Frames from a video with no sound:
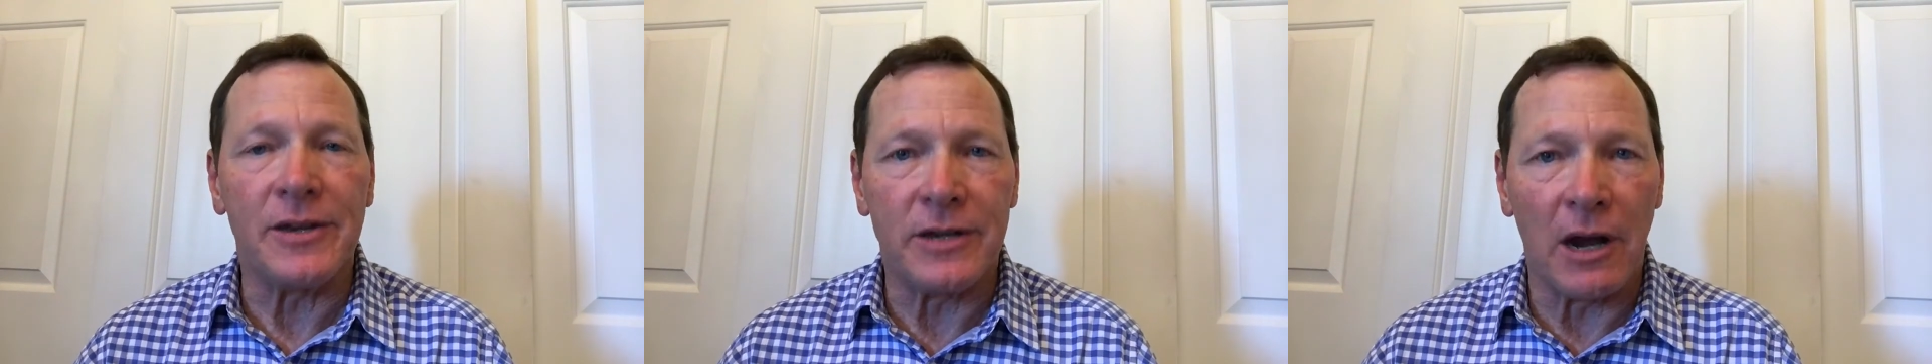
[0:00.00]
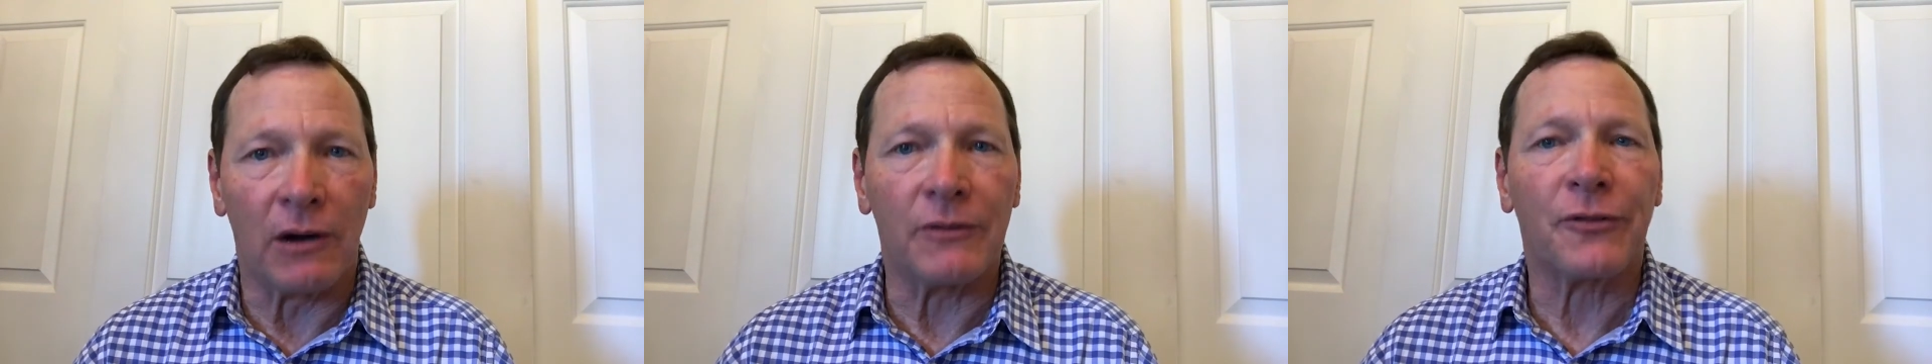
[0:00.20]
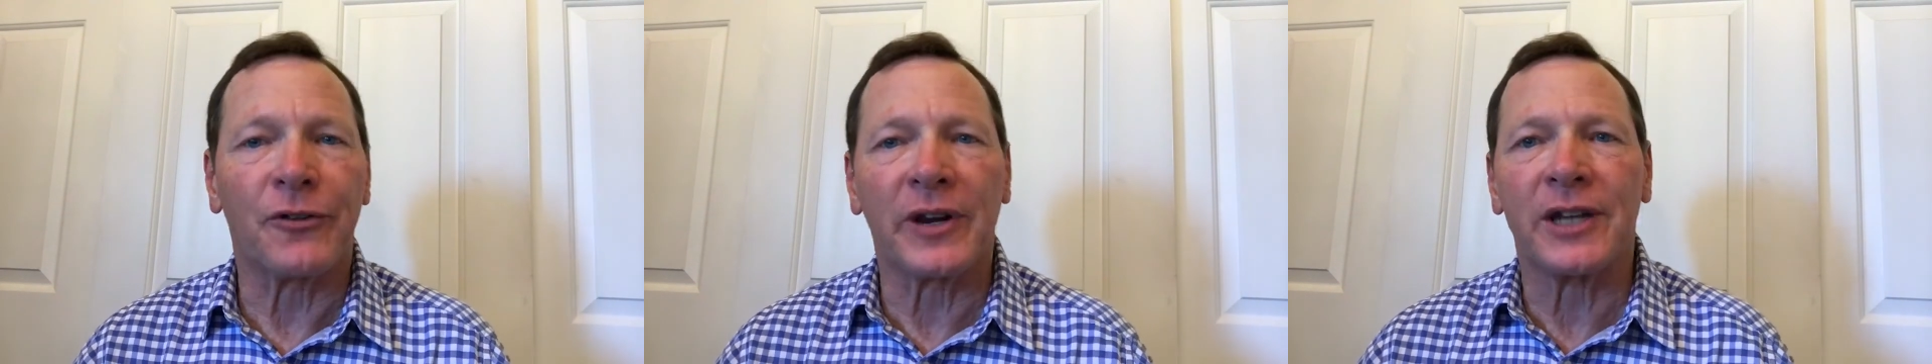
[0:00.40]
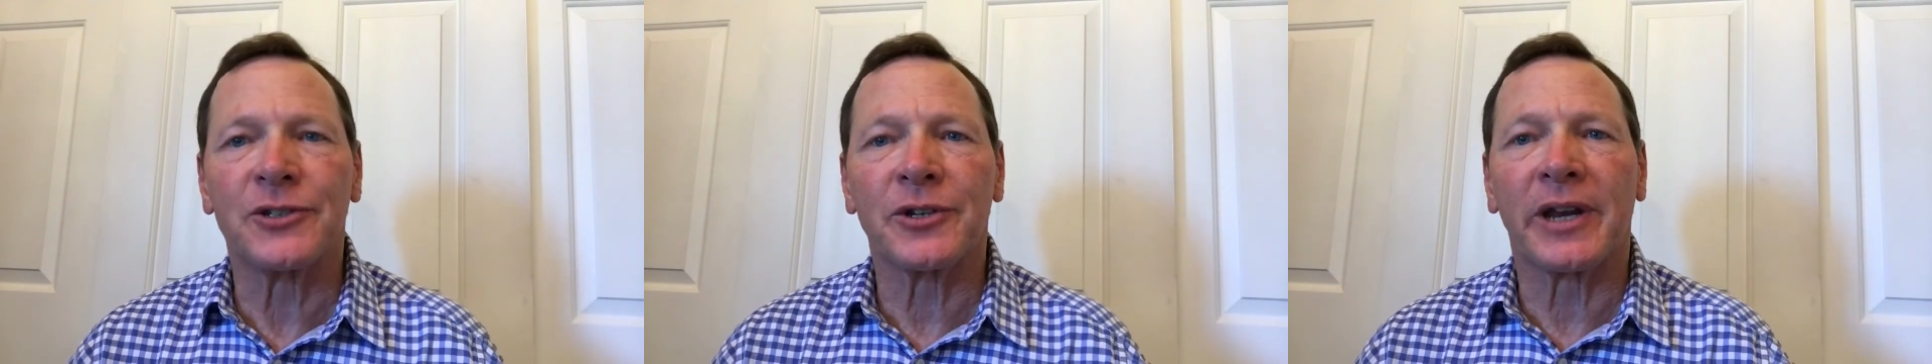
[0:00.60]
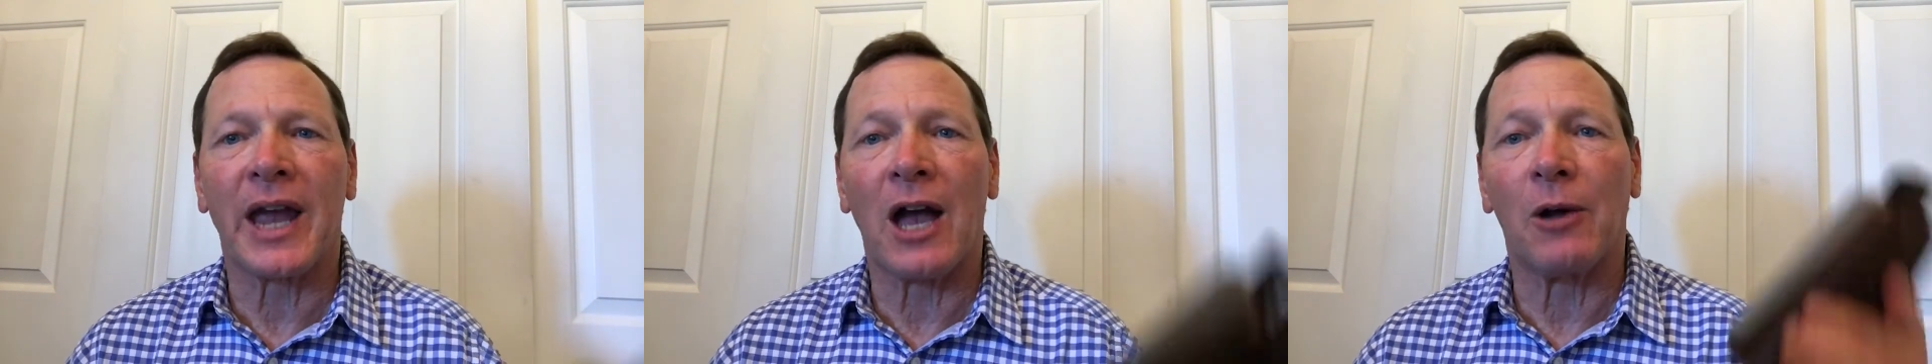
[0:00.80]
don't forget
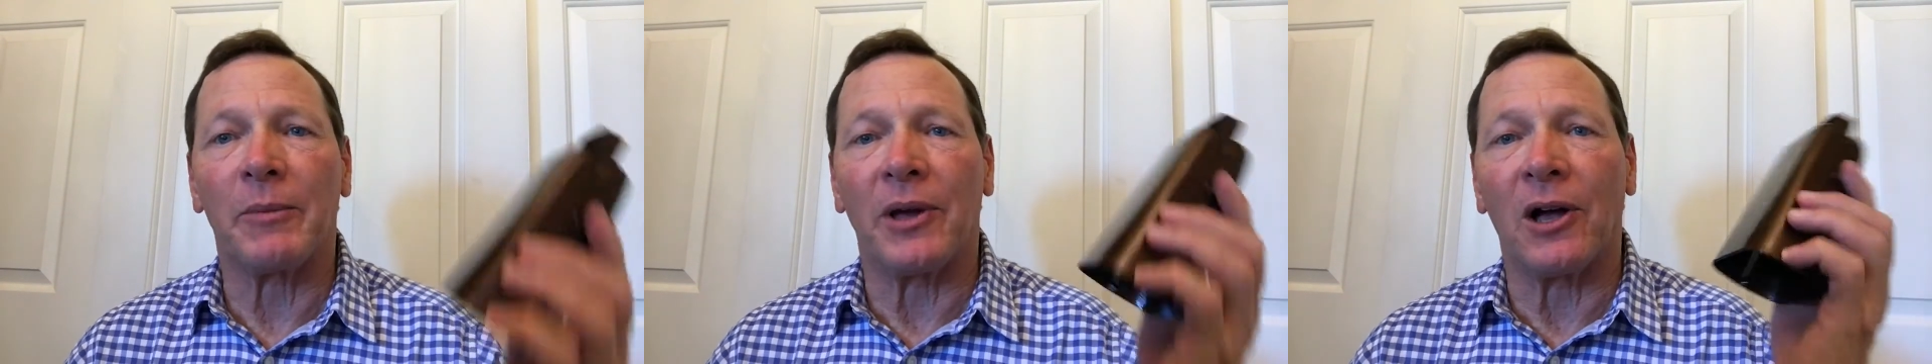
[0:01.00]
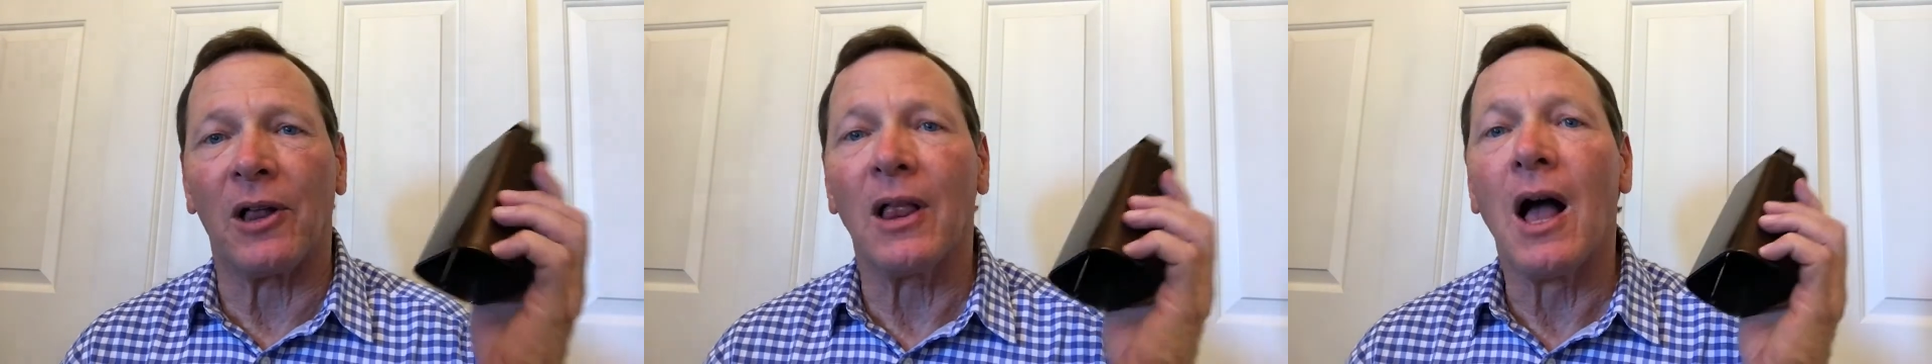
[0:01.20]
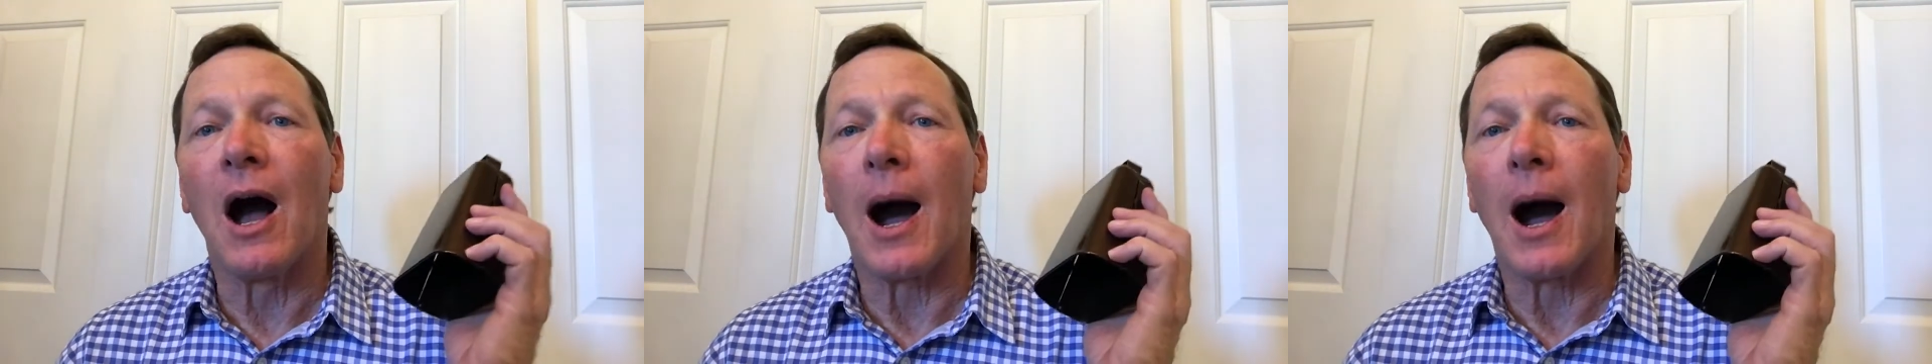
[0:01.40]
your cowbell,